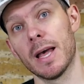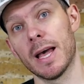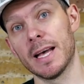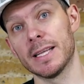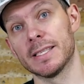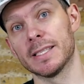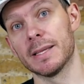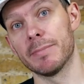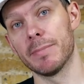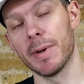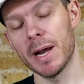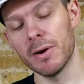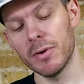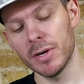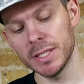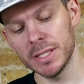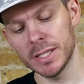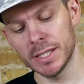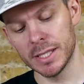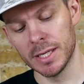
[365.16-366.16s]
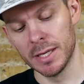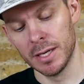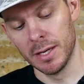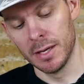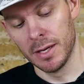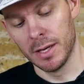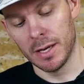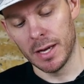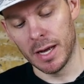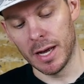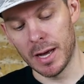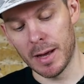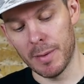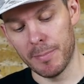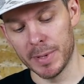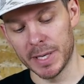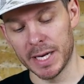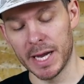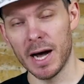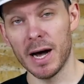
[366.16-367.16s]
headset bearings.
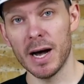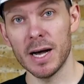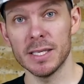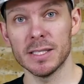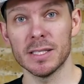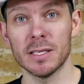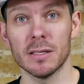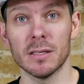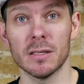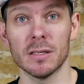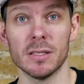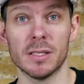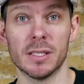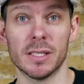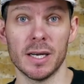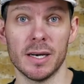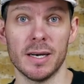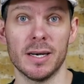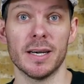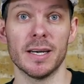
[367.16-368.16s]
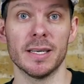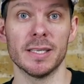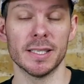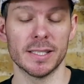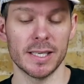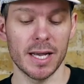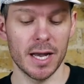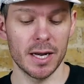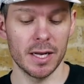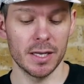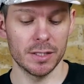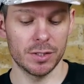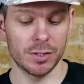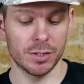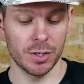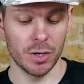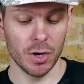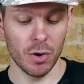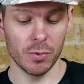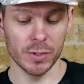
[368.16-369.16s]
But guys in SYRE decided
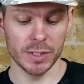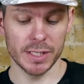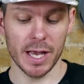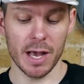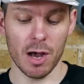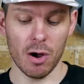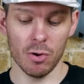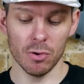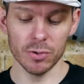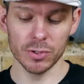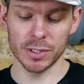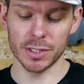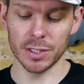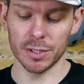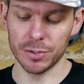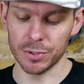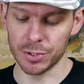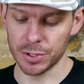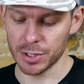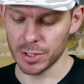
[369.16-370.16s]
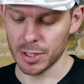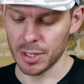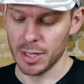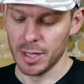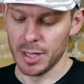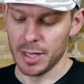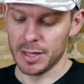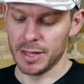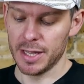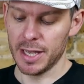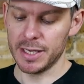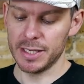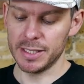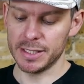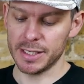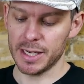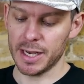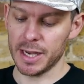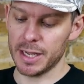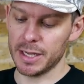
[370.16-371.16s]
to go with their own solution. They
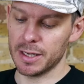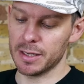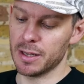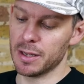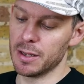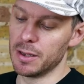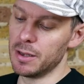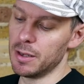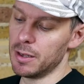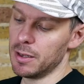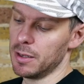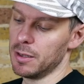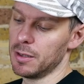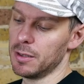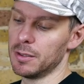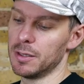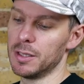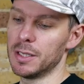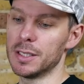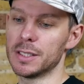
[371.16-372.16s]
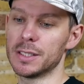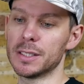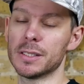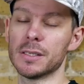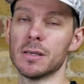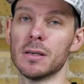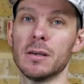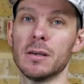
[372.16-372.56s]
designed this